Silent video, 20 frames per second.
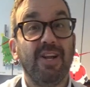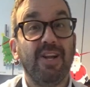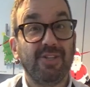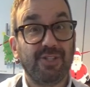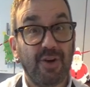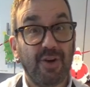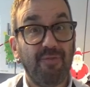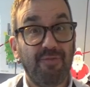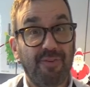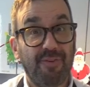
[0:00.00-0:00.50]

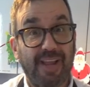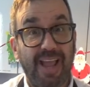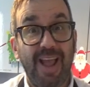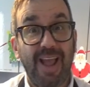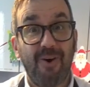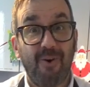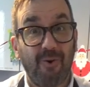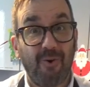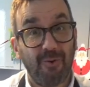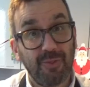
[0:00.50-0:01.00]
Don't
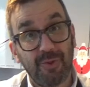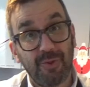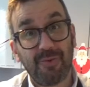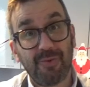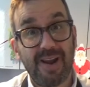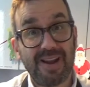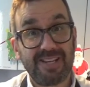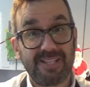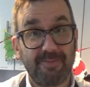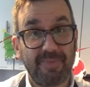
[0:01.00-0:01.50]
forget, all the
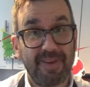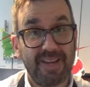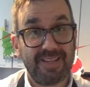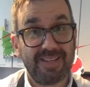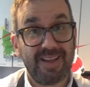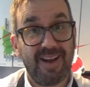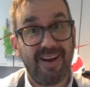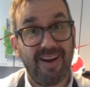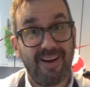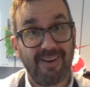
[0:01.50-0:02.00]
recipes
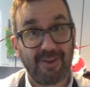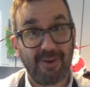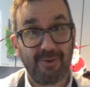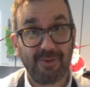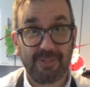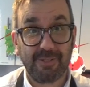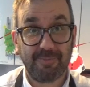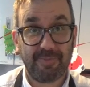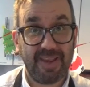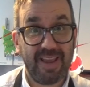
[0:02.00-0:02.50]
are going
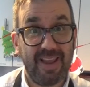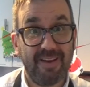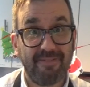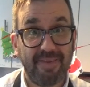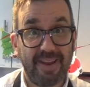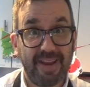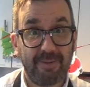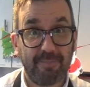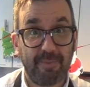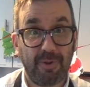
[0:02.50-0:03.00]
to be
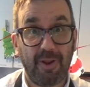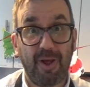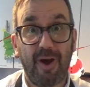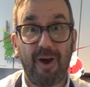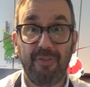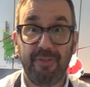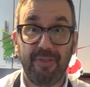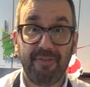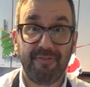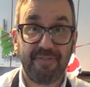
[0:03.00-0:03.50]
available
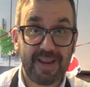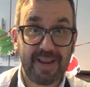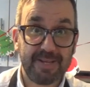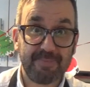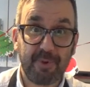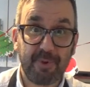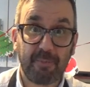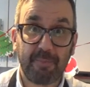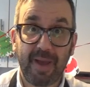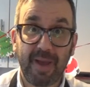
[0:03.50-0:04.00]
on the
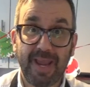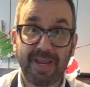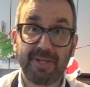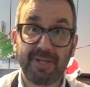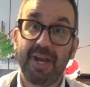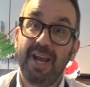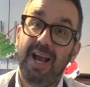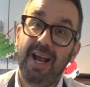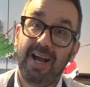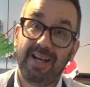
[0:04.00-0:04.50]
Facebook page
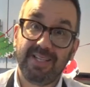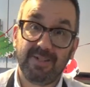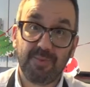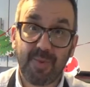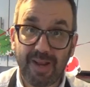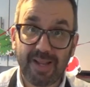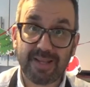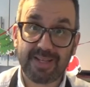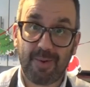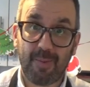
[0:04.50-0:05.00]
as
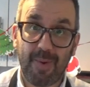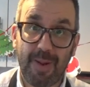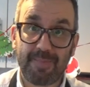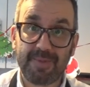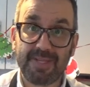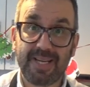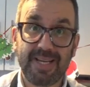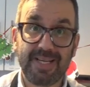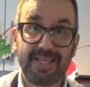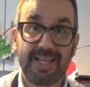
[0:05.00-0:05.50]
well as our
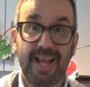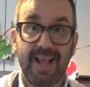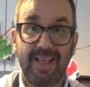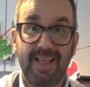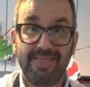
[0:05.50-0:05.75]
website.